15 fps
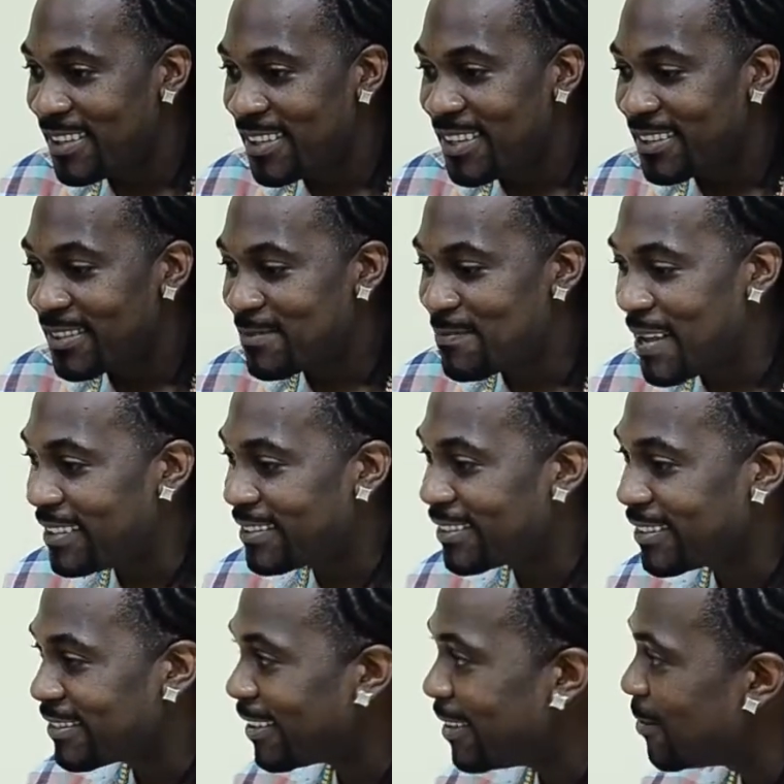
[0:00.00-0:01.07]
spend some
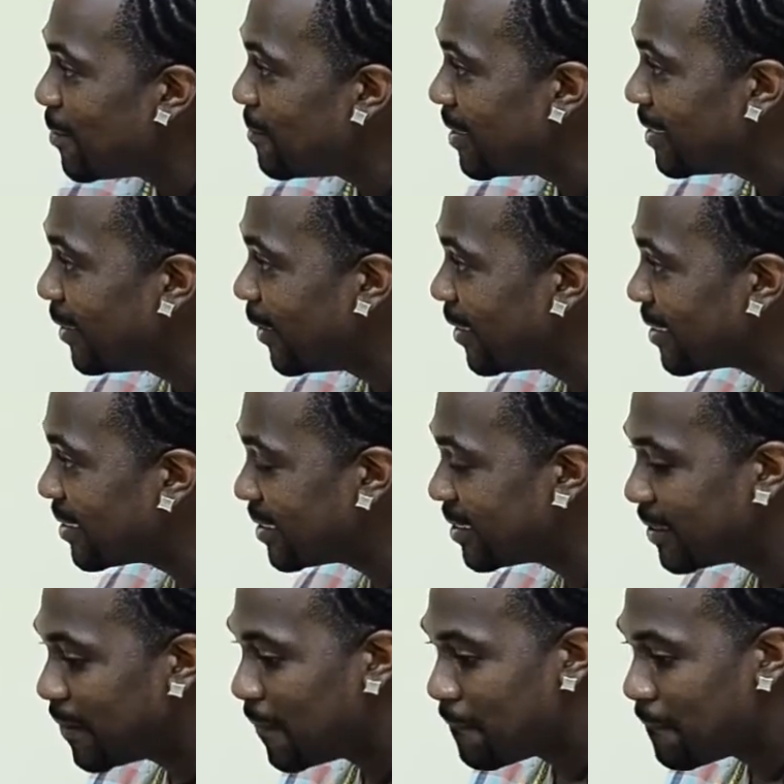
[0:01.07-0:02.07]
time with my daughter,